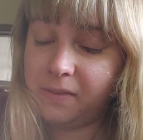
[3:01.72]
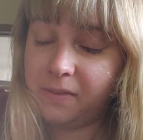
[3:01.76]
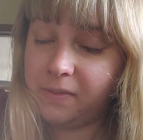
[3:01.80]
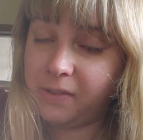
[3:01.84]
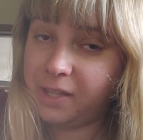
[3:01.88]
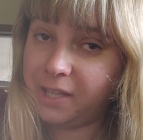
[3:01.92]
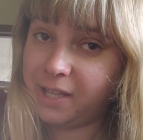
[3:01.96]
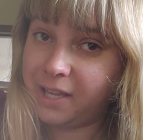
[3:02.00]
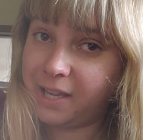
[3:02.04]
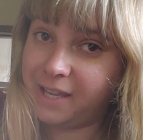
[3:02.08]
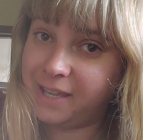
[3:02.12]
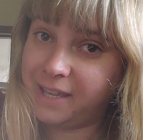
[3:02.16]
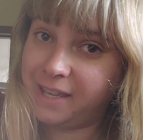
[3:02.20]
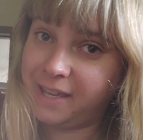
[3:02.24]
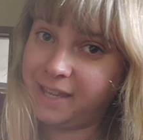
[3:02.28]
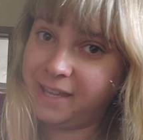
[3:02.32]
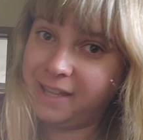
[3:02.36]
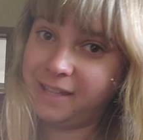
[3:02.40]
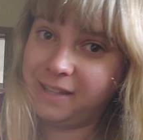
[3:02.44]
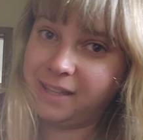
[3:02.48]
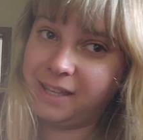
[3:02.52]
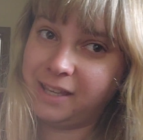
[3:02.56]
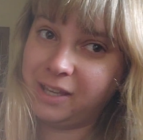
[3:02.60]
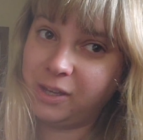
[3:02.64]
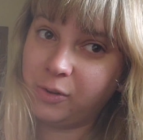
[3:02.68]
feel like I can't
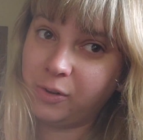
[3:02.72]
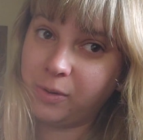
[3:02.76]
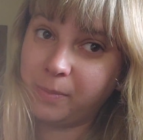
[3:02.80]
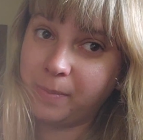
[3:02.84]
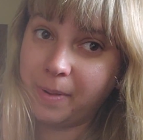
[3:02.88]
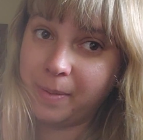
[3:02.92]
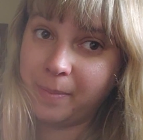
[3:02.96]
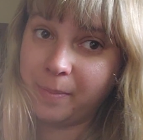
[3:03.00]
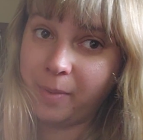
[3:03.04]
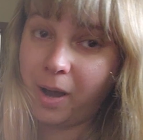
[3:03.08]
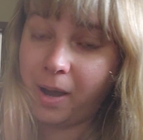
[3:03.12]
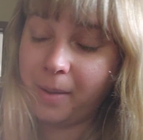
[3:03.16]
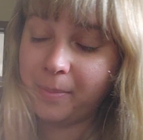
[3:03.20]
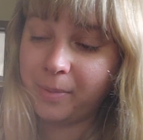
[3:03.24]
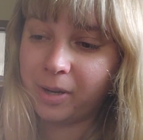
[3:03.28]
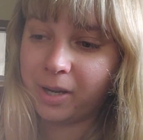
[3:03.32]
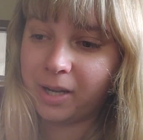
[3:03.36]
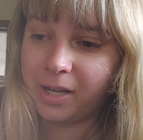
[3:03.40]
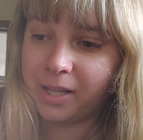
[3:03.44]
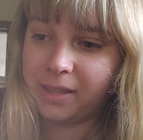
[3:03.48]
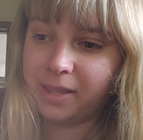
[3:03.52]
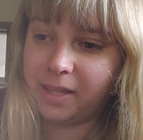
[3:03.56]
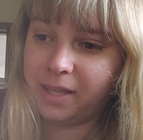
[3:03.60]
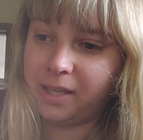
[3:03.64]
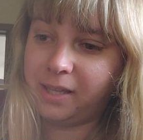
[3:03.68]
like go to my mom or
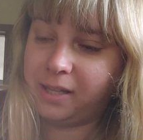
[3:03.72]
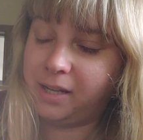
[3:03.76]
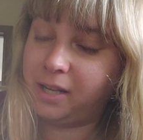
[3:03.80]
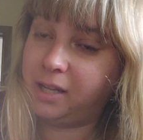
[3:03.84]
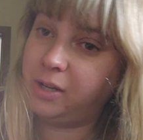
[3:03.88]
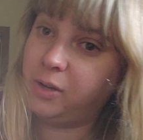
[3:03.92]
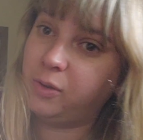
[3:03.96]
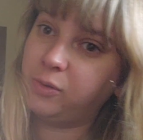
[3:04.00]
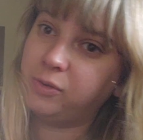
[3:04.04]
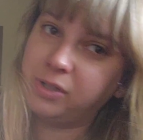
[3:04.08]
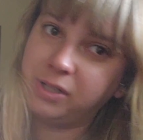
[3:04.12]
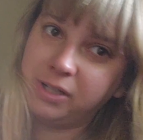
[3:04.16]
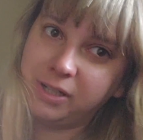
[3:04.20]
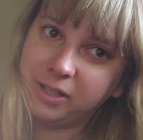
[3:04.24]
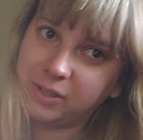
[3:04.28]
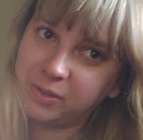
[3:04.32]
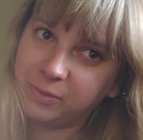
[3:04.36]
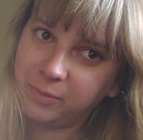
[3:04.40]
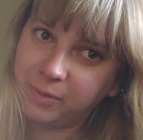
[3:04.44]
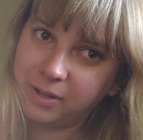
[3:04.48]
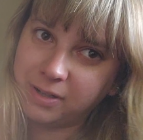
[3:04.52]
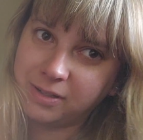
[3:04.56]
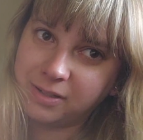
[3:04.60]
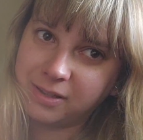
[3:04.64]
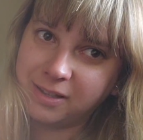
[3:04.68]
anything, and I know she doesn't
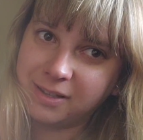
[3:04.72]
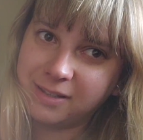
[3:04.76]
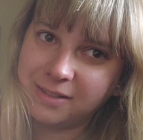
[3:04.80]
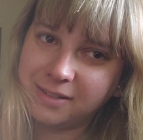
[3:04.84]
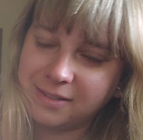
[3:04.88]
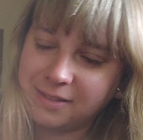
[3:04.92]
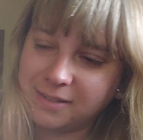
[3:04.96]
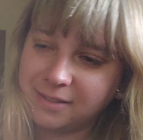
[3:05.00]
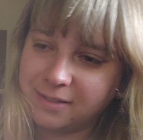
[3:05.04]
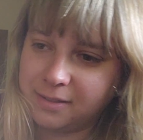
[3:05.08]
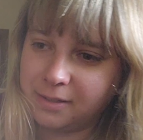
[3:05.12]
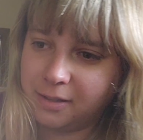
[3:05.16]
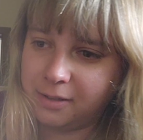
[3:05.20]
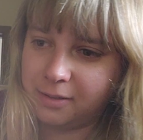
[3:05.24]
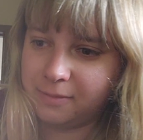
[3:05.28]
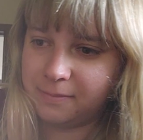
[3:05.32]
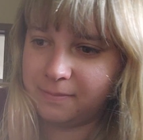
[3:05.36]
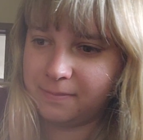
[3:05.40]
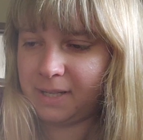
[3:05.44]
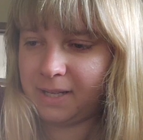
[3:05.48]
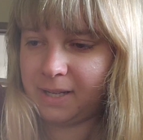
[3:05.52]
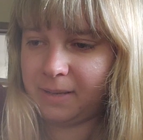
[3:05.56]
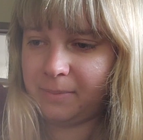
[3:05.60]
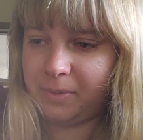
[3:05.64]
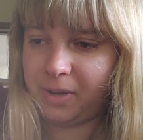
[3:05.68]
watch this, so.
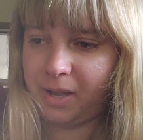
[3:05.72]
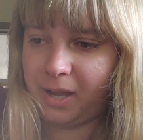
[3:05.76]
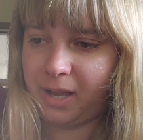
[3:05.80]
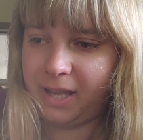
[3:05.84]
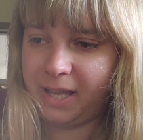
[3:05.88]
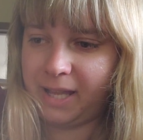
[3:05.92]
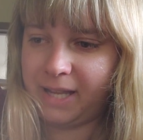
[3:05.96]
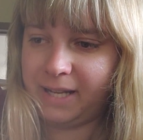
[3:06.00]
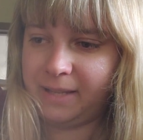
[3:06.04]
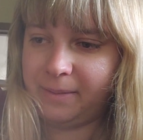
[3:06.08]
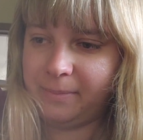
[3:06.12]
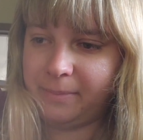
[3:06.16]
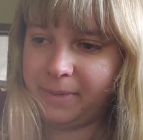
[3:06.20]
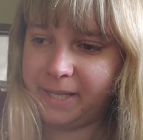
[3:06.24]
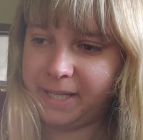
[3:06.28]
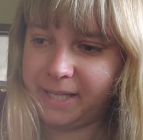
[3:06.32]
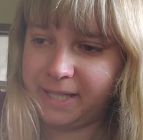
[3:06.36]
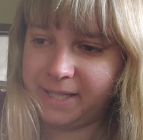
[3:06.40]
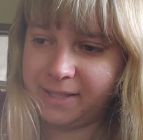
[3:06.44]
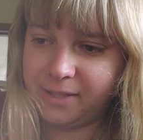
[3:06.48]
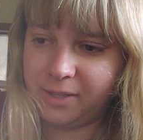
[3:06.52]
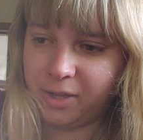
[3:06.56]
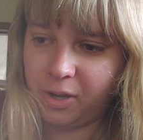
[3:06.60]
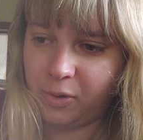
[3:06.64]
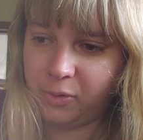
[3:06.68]
I'm not
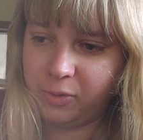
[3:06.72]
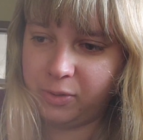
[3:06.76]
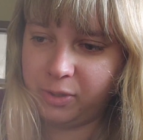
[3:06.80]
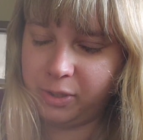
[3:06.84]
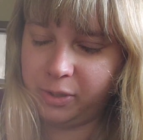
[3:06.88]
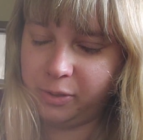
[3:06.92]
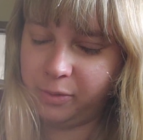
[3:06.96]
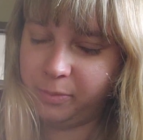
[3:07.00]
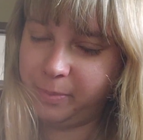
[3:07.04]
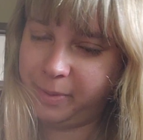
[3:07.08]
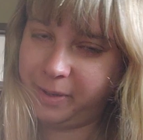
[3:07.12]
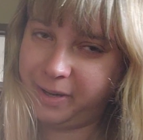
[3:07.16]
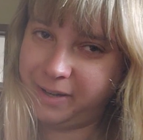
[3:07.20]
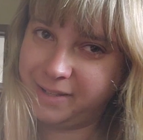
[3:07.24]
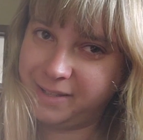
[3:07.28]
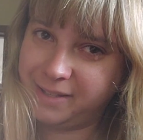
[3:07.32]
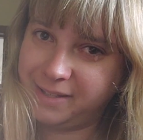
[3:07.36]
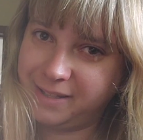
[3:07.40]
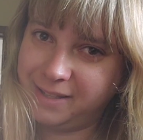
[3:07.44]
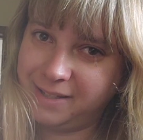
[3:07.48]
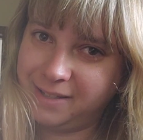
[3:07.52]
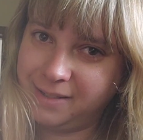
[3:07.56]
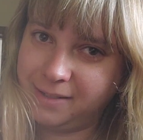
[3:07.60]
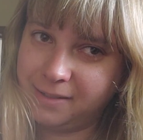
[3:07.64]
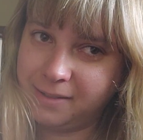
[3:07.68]
anybody's go-to
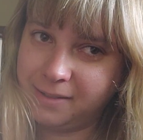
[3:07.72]
person.